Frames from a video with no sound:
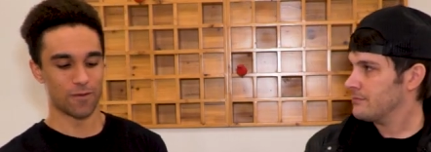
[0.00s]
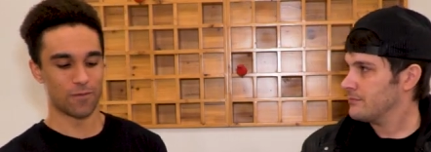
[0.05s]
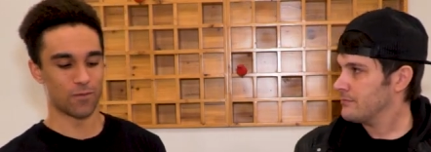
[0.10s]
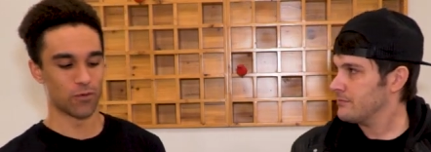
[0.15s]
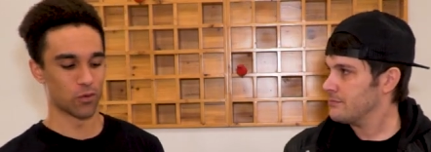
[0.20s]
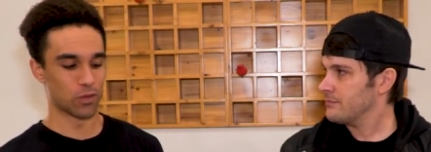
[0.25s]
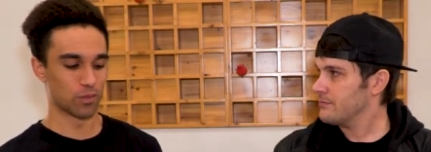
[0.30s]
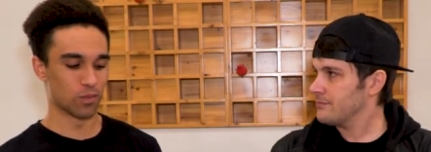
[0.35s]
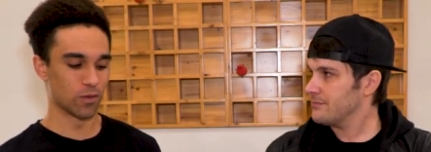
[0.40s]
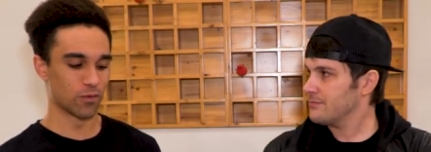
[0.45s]

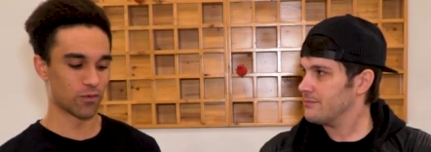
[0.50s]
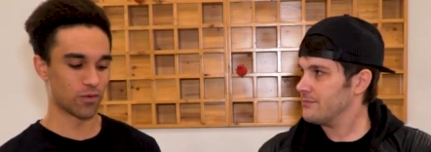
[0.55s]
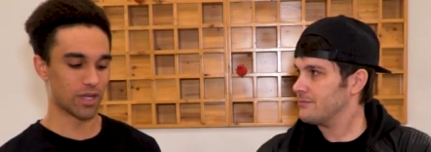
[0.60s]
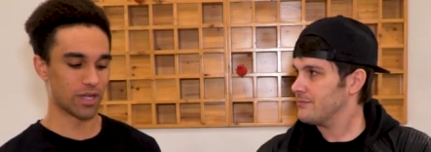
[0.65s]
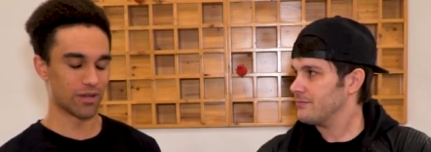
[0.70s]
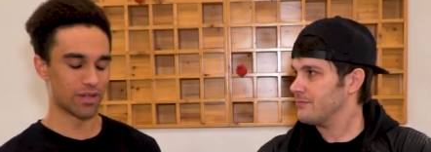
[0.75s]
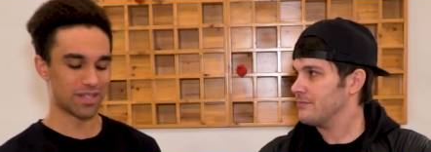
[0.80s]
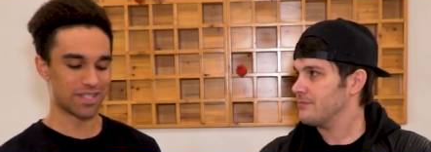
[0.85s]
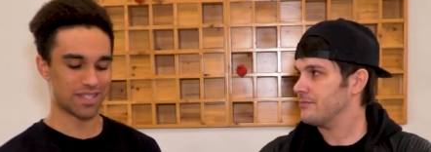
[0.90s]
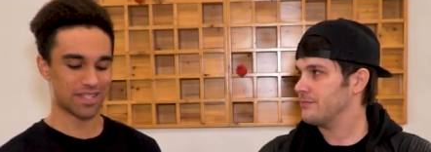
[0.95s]
Speaker 1: affordable
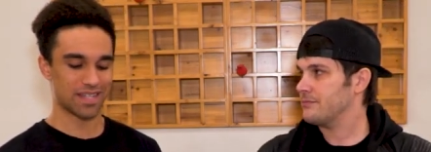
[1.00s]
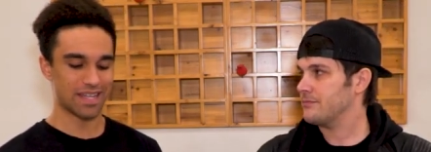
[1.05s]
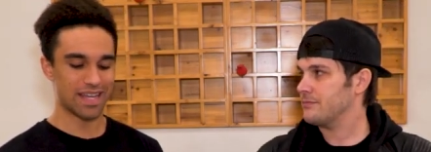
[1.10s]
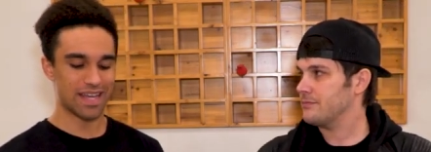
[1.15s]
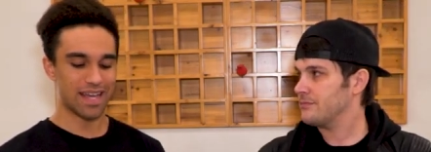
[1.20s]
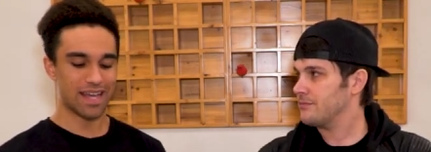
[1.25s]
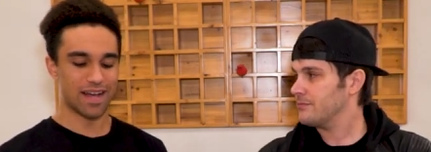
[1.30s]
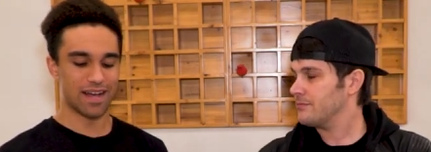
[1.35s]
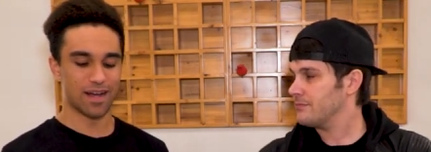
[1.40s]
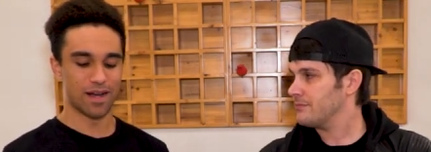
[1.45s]
fragrance.
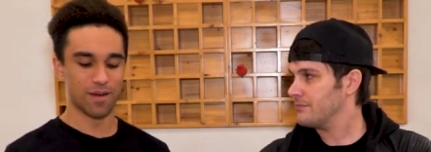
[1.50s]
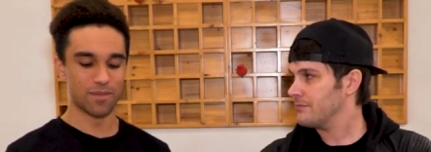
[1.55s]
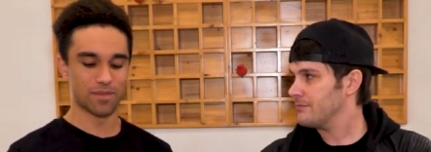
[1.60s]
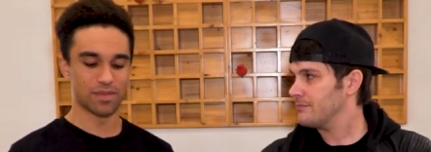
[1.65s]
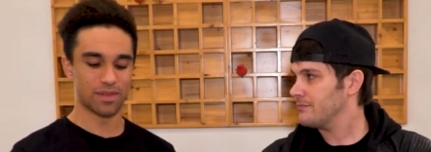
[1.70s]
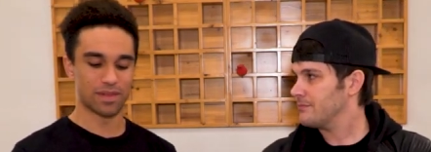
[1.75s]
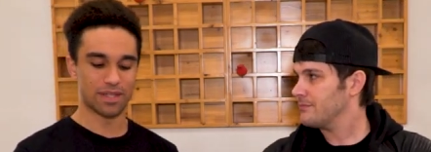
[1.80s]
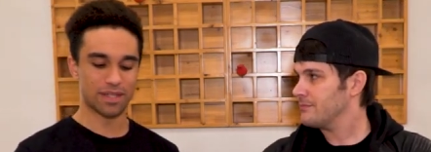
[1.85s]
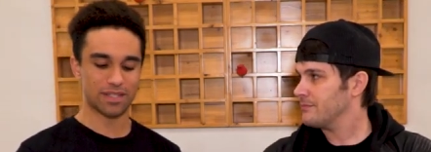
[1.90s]
Um,